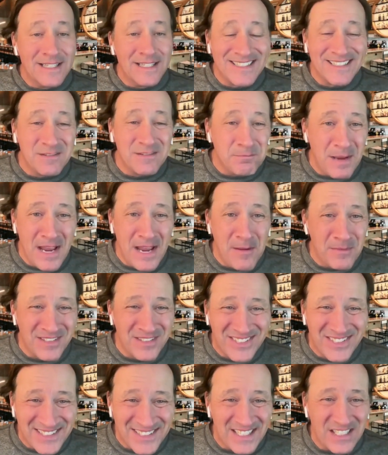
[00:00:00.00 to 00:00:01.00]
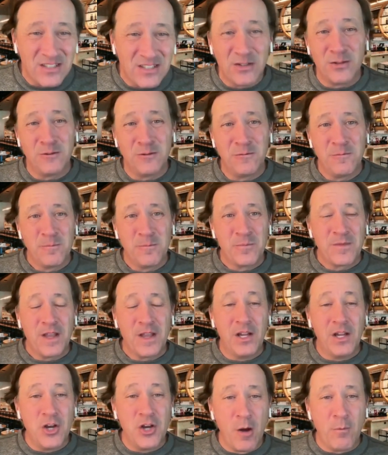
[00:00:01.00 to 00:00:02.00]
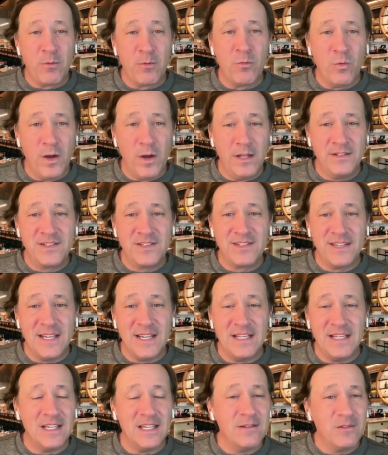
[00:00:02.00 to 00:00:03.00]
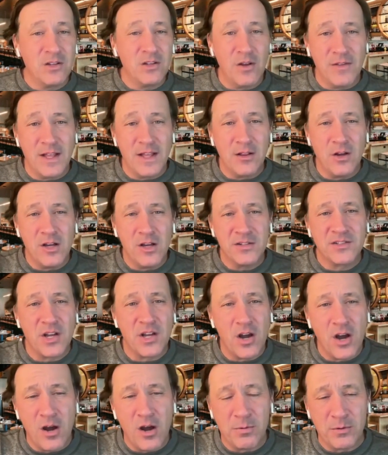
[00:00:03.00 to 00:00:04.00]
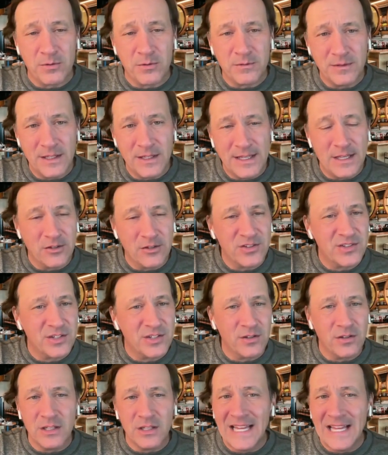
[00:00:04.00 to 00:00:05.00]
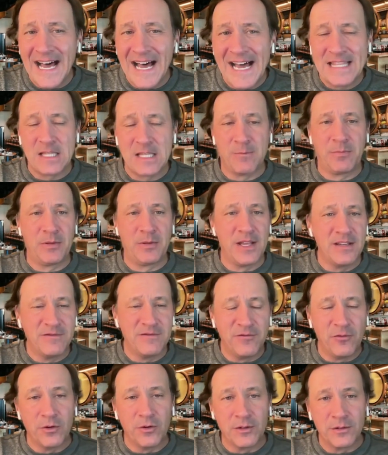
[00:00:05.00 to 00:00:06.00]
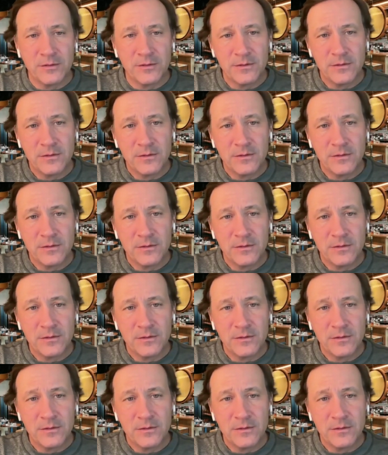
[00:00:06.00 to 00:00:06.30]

Listen, Bama's still a number one seed, even though they lost to Auburn, and there's still a lot to play for.